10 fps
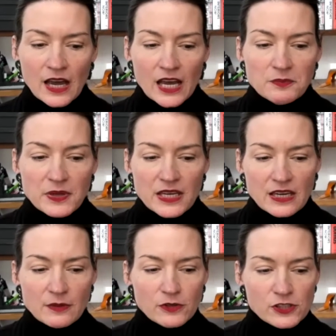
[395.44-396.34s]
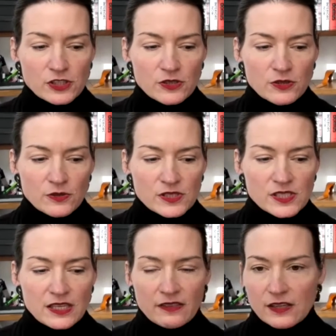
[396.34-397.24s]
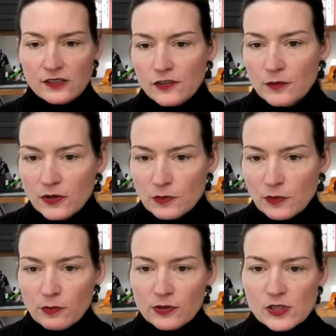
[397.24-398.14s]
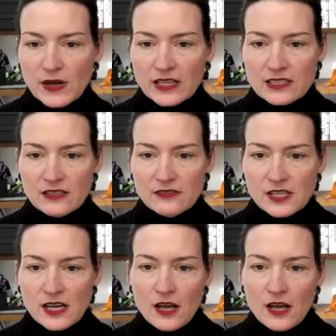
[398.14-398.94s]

being able to see things from multiple perspectives.